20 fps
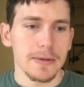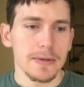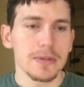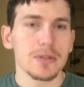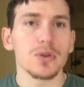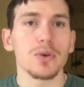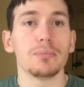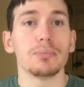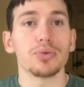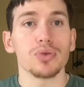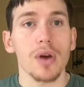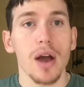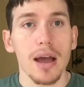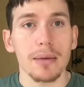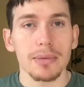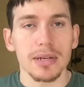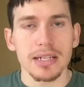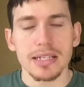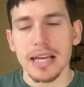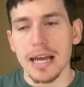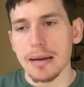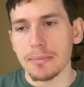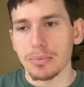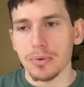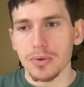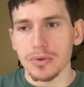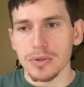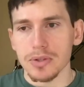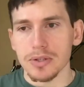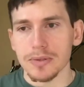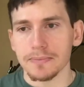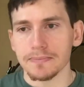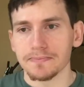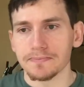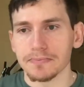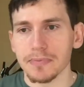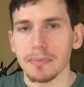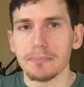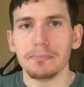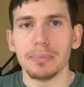So prime examples,
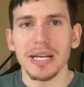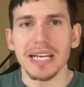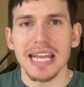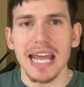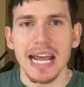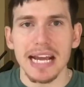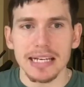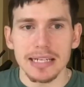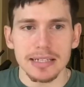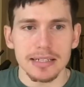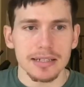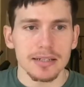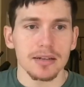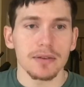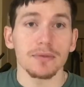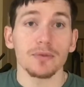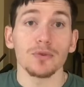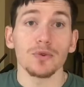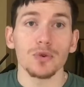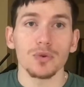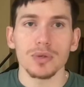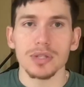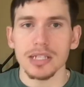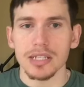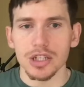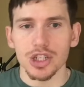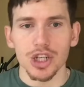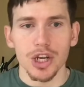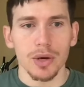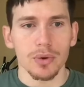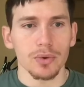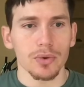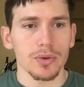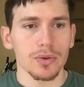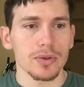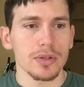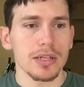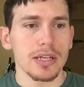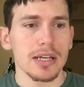bananas, fruits in general.